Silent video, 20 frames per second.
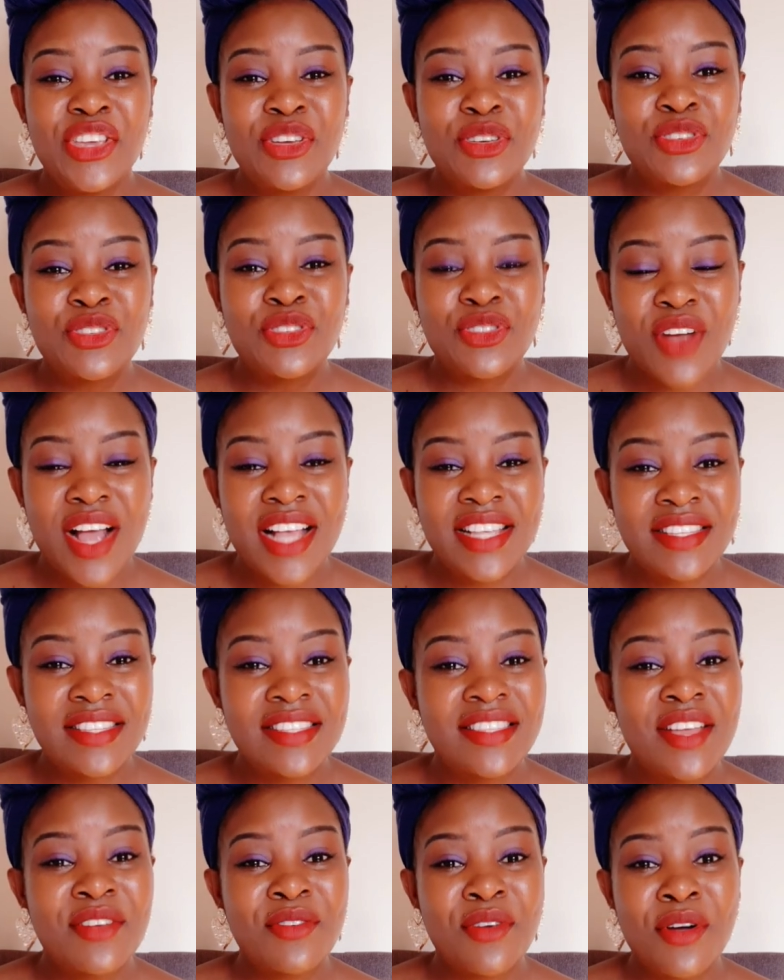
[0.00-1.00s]
you
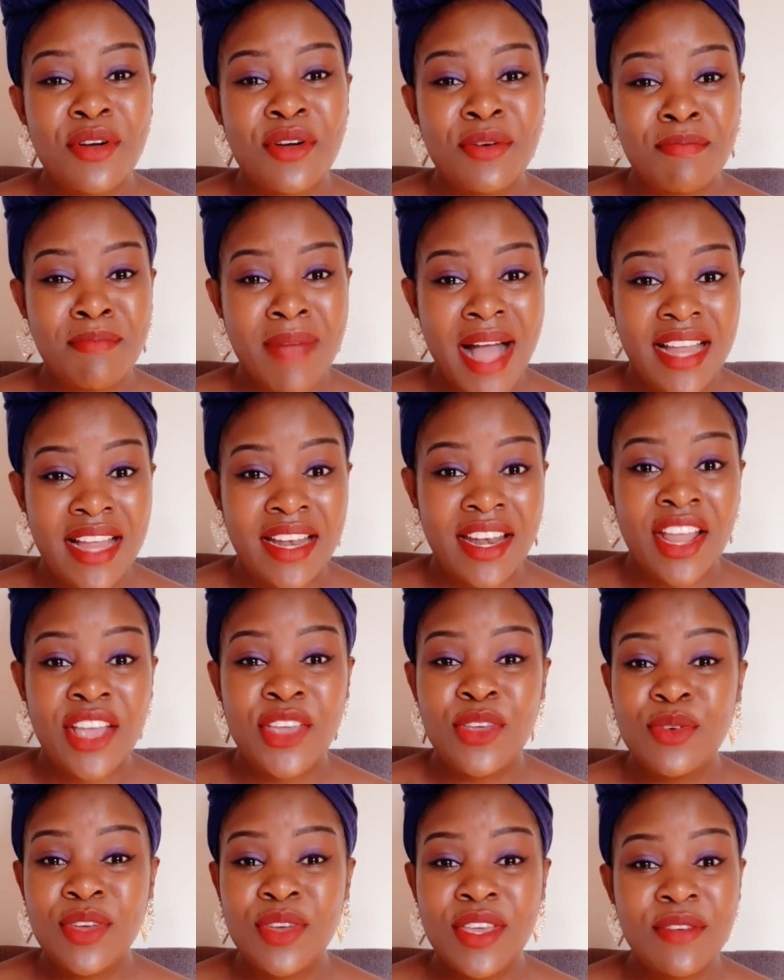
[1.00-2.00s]
trust the wrong man,
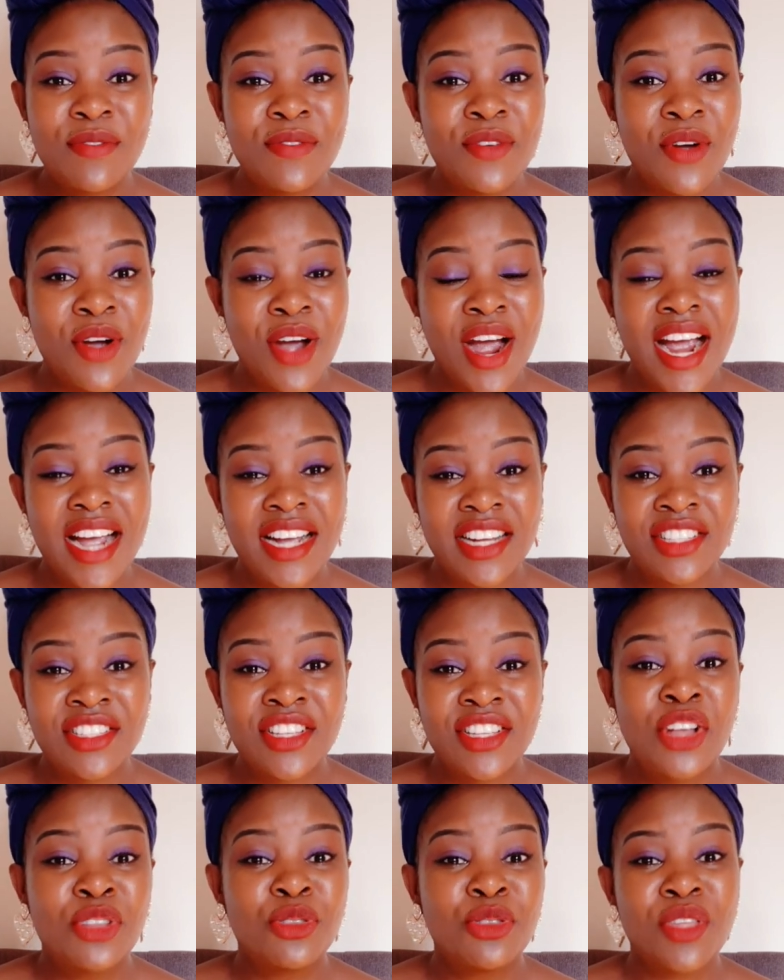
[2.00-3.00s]
you give your heart
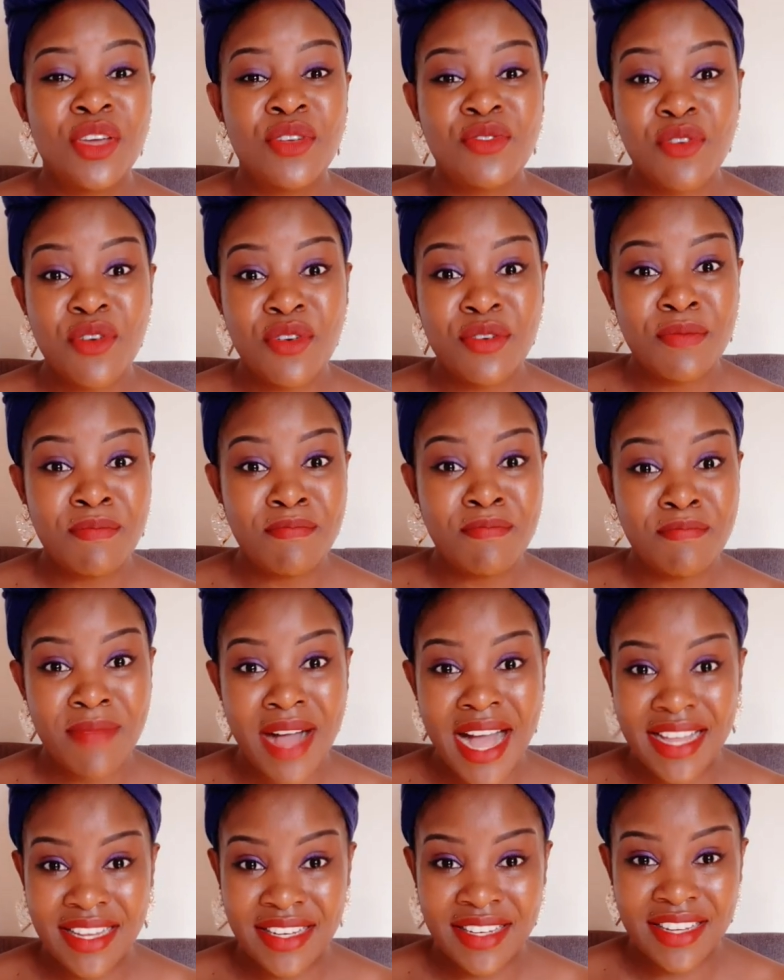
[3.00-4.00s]
to the wrong
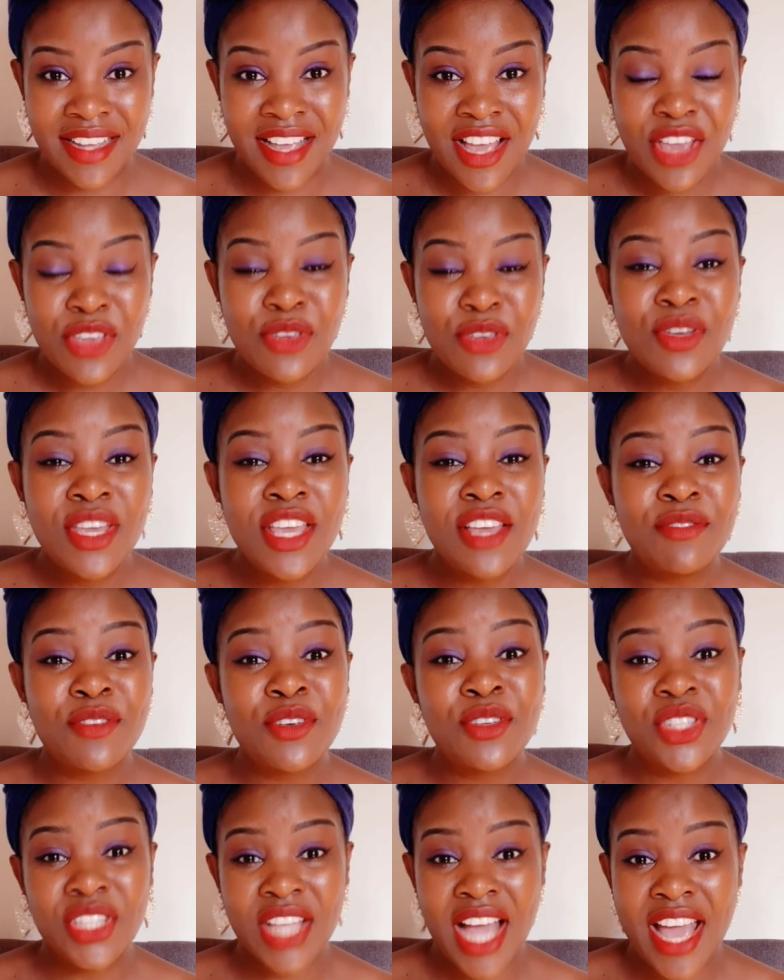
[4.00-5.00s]
man you give
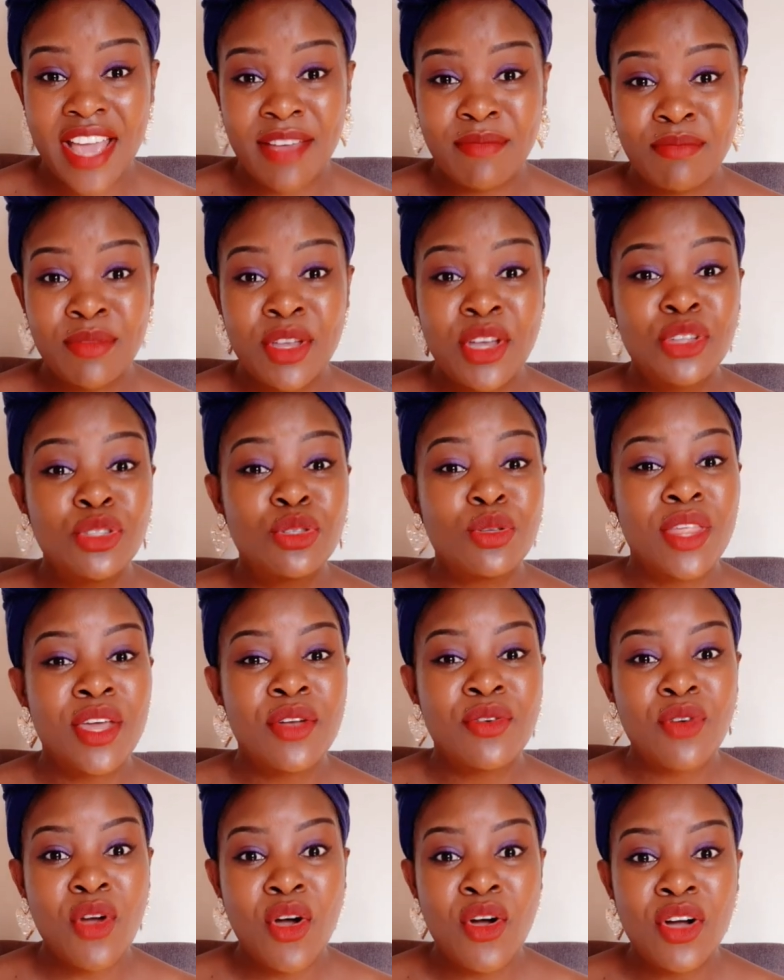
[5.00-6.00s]
your time to
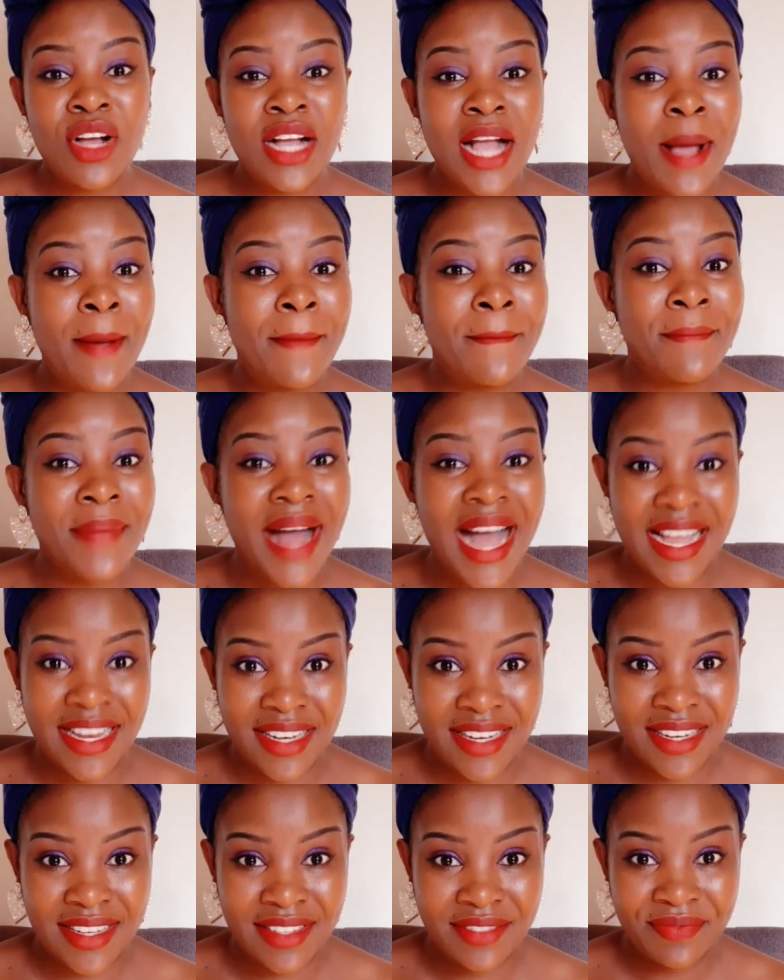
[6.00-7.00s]
the wrong
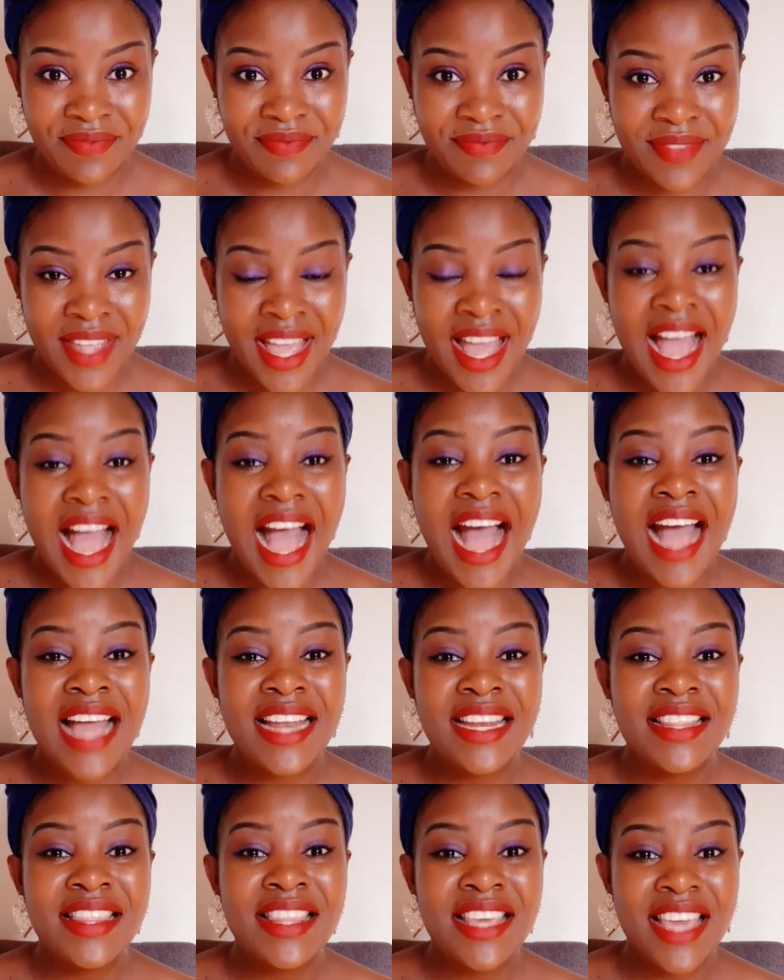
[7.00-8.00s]
man
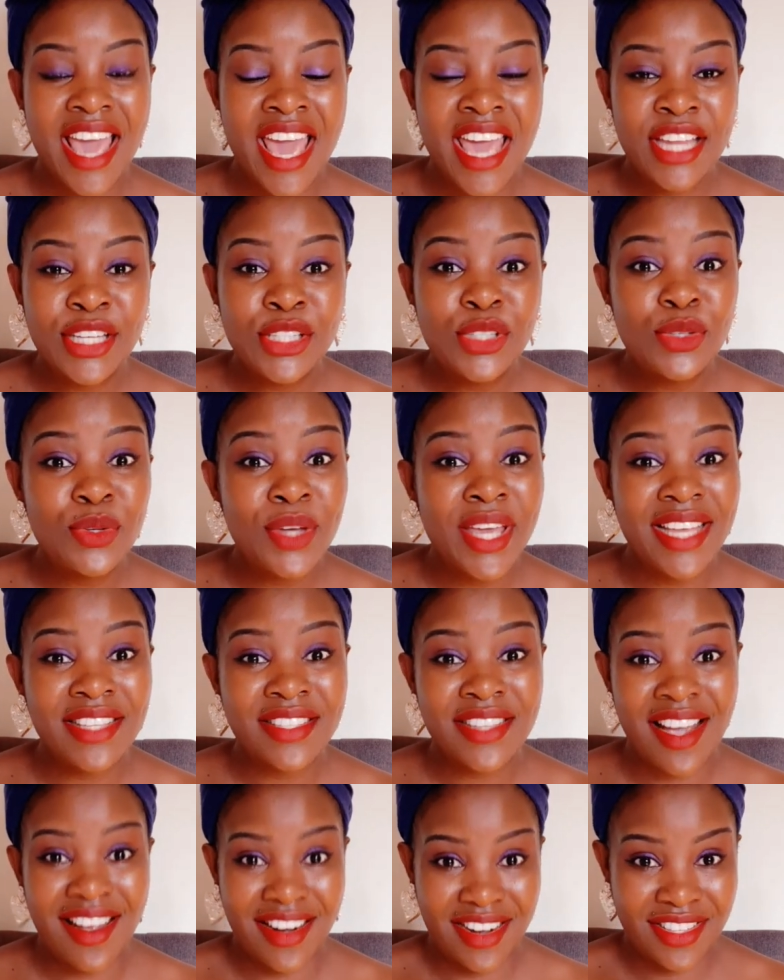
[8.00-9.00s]
and in the end you
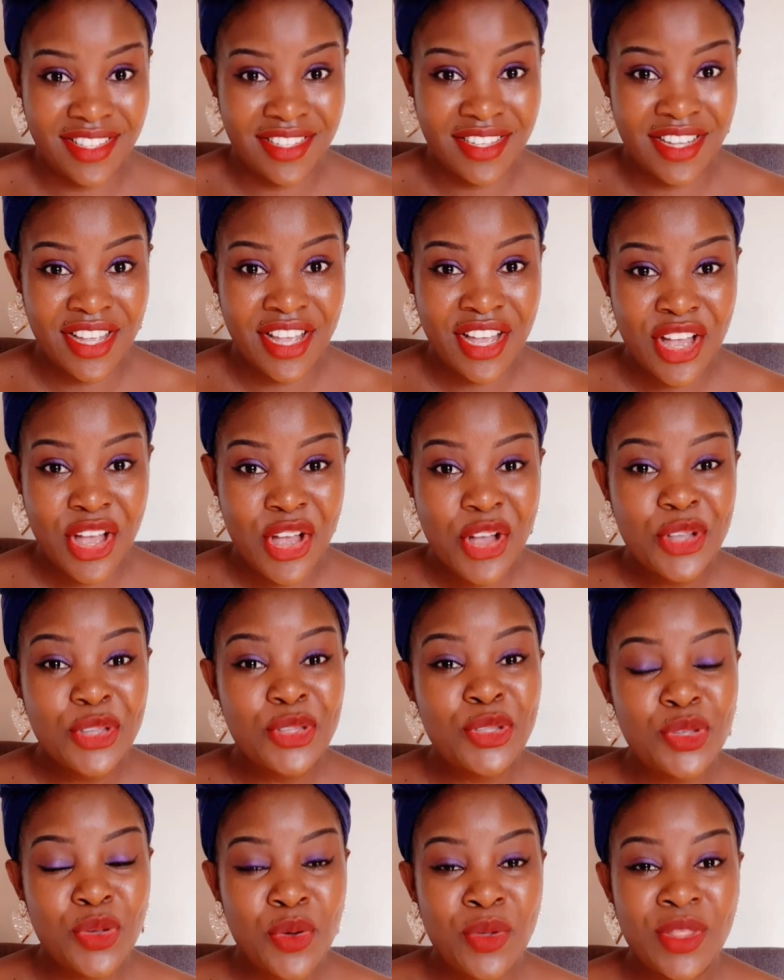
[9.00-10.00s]
get hurt.
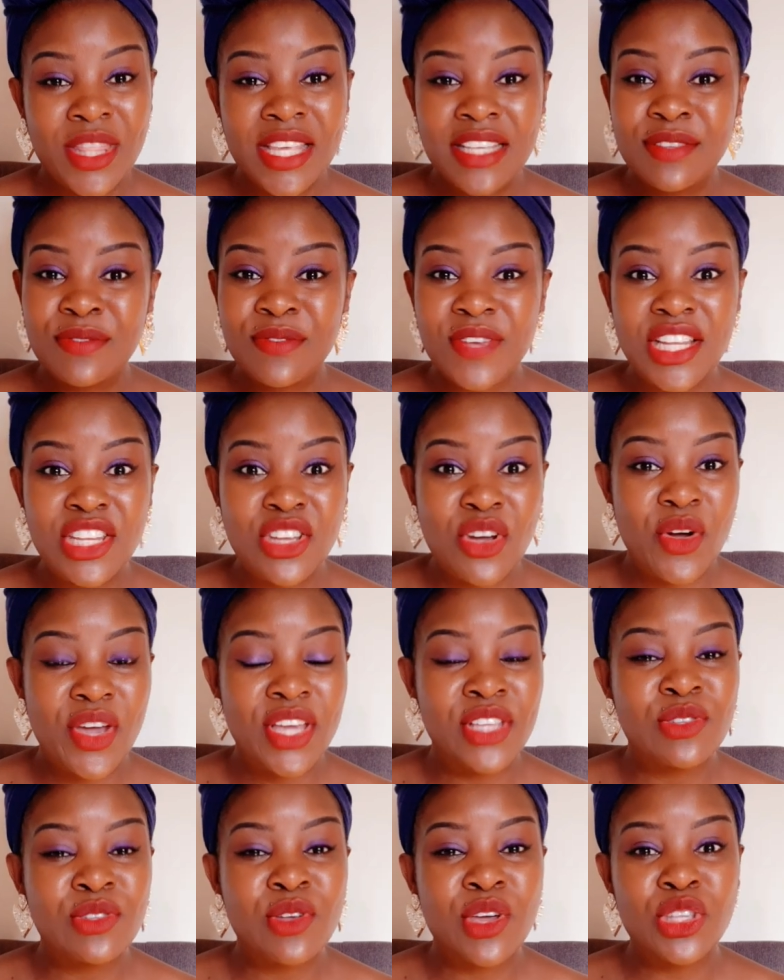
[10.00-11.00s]
So this video
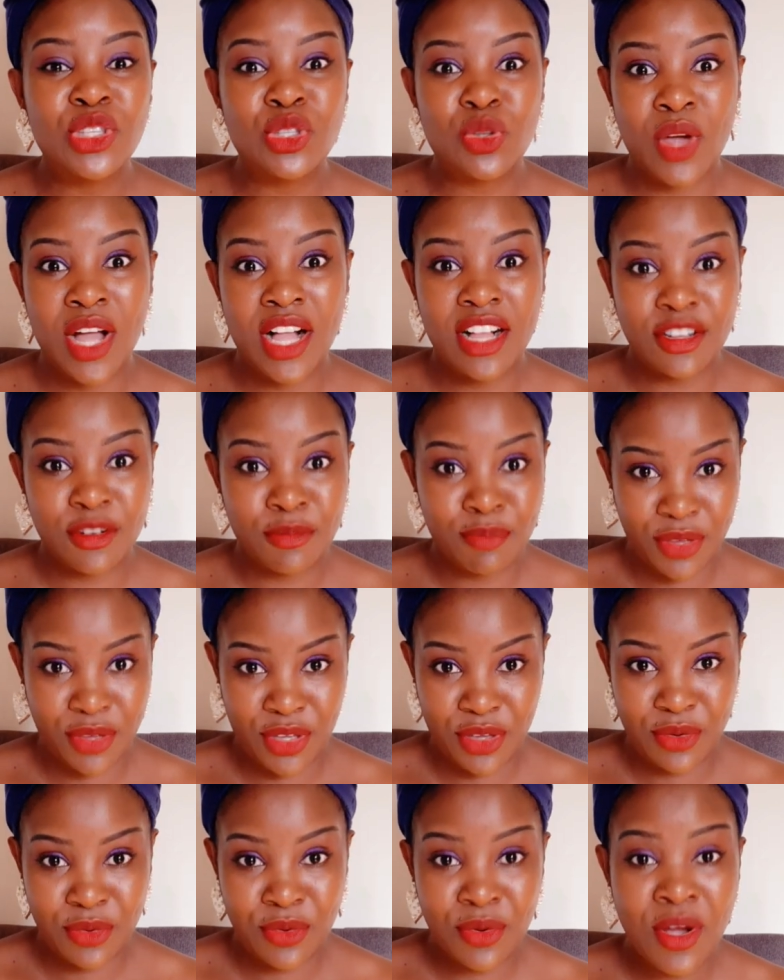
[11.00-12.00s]
is going to help
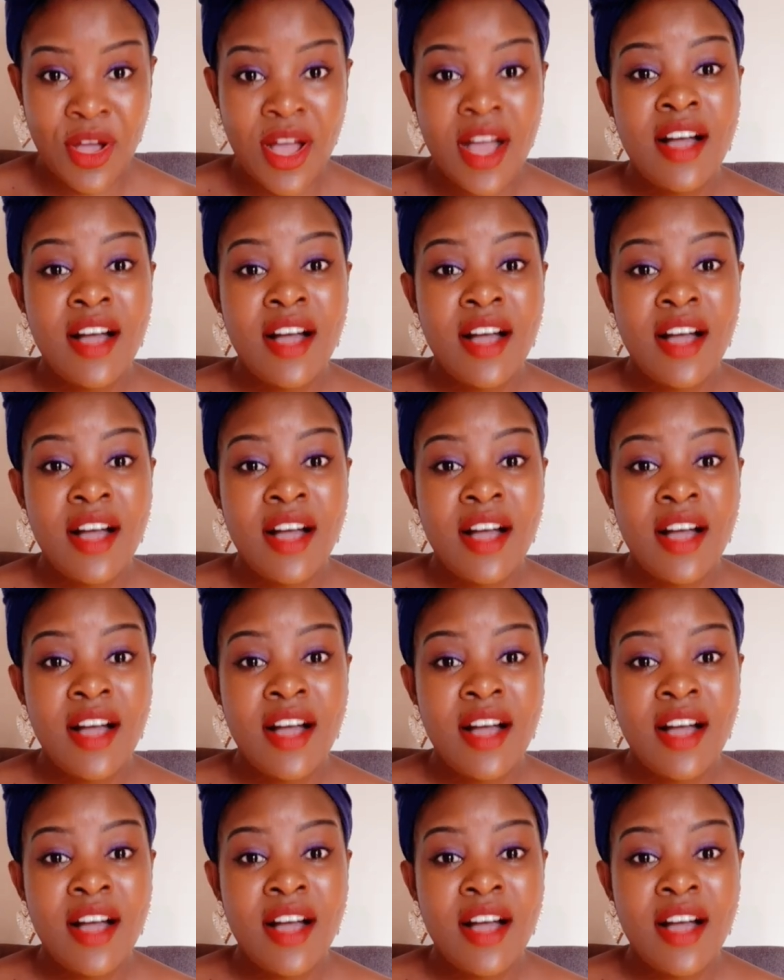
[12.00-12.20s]
you